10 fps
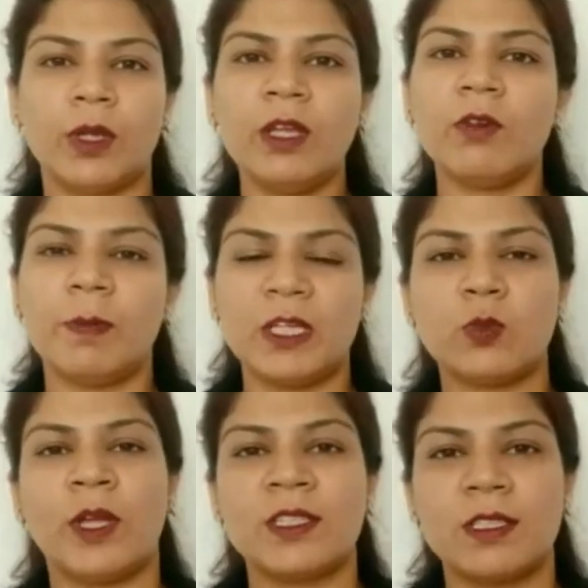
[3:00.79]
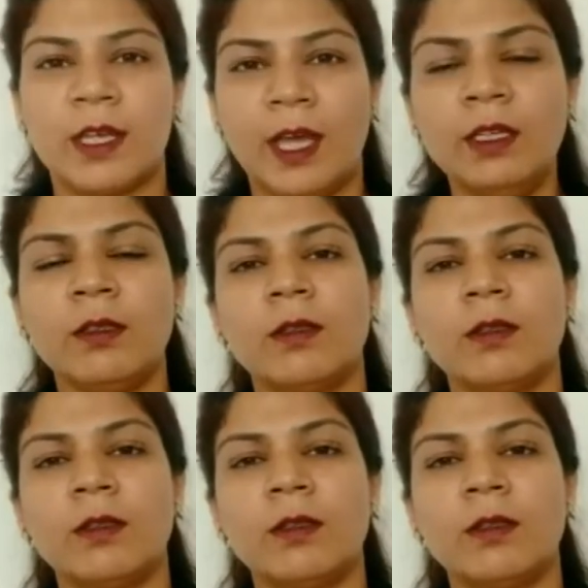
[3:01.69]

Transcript: Okay, repeat once again.